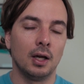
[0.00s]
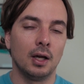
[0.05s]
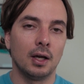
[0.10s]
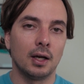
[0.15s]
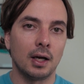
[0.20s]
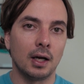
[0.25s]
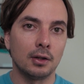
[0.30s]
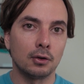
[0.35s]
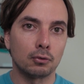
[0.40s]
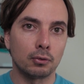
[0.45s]

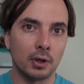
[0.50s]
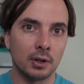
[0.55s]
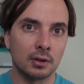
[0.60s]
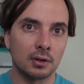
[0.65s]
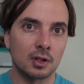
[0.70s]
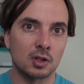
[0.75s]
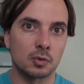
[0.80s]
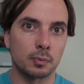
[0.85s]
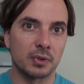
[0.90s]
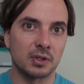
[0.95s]
can't
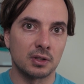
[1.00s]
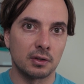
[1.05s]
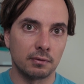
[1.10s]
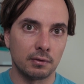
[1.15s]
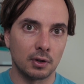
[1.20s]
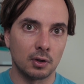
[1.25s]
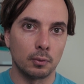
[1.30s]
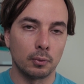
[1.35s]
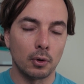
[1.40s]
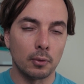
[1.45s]
rent a
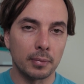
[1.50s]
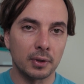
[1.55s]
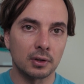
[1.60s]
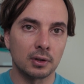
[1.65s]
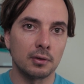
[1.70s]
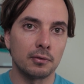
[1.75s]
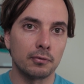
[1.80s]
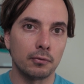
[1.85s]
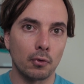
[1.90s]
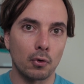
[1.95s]
specific
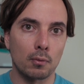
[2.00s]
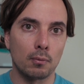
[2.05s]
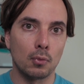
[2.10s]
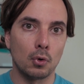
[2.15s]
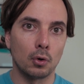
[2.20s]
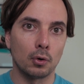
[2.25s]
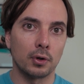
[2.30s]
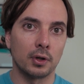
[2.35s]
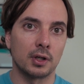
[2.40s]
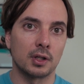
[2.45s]
property for
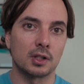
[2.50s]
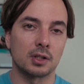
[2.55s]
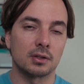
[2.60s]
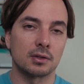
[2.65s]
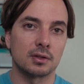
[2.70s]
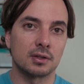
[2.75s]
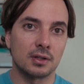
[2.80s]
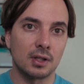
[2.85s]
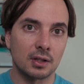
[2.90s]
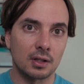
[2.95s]
more than a
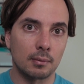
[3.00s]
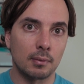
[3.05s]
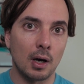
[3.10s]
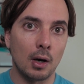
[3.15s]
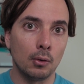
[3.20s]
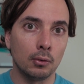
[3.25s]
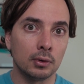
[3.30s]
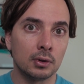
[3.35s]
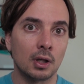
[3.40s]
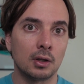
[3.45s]
set
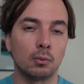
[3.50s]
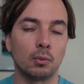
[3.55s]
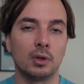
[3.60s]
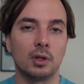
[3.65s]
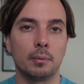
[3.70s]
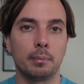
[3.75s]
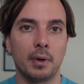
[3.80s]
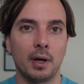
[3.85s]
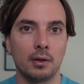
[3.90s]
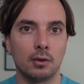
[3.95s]
amount that will
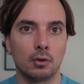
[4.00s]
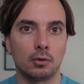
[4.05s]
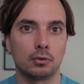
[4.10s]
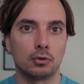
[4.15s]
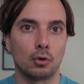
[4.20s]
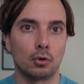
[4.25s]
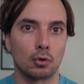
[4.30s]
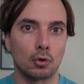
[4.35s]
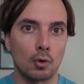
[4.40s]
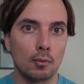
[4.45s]
depend on
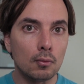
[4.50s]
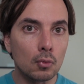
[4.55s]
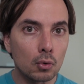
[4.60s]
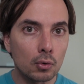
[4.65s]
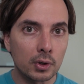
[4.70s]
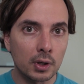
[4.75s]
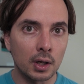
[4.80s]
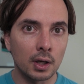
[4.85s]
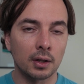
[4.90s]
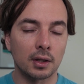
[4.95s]
your
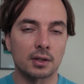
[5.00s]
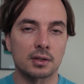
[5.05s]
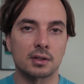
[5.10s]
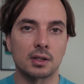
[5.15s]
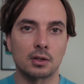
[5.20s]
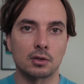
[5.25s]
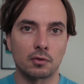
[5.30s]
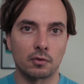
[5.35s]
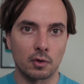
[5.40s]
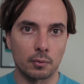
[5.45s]
commune, the
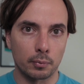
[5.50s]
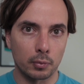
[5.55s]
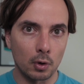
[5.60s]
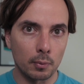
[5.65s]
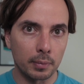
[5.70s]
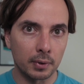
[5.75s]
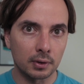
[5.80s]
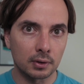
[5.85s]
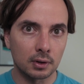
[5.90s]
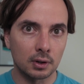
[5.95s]
size of the
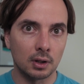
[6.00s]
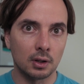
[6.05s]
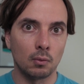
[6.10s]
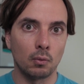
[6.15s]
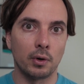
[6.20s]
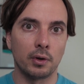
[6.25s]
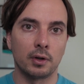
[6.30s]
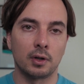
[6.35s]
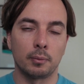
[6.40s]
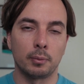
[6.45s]
property,
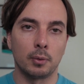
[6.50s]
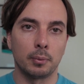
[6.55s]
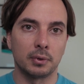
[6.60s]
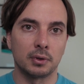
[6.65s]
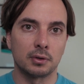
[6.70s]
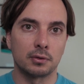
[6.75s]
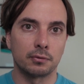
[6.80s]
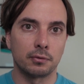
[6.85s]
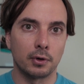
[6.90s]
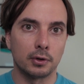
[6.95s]
whether the
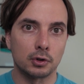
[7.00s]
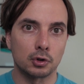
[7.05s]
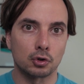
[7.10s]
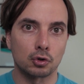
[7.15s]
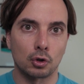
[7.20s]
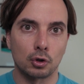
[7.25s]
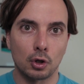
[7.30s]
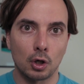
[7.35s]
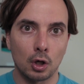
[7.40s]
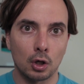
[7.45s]
property is furnished
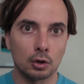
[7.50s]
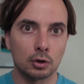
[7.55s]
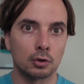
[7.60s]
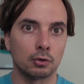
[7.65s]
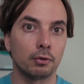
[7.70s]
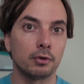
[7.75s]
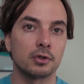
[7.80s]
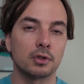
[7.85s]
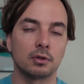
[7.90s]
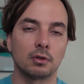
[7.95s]
or not,
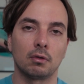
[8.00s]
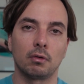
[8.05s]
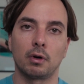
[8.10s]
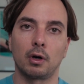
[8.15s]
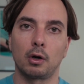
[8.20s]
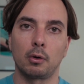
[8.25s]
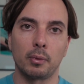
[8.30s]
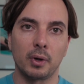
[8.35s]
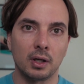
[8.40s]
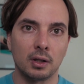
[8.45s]
recently
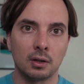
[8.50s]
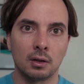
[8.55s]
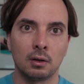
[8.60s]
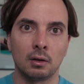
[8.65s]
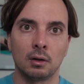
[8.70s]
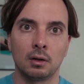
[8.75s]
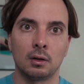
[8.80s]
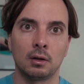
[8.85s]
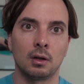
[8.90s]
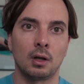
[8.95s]

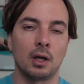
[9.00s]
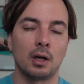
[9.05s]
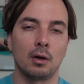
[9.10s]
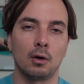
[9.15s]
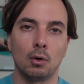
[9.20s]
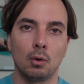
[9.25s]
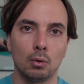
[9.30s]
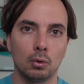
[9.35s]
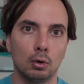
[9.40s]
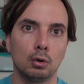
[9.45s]
renovated, and a
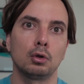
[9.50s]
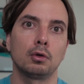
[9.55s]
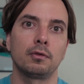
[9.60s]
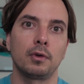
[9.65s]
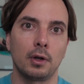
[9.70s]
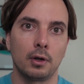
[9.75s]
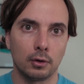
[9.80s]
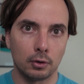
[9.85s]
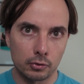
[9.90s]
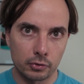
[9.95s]
whole lot of
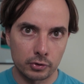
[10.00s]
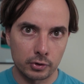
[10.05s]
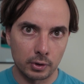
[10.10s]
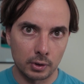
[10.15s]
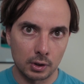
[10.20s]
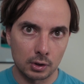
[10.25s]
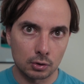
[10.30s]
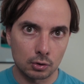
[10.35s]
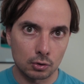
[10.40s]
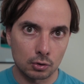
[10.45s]
other
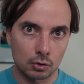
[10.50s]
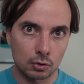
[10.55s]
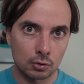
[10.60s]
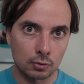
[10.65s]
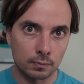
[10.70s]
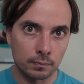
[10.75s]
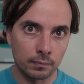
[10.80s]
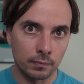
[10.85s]
considerations.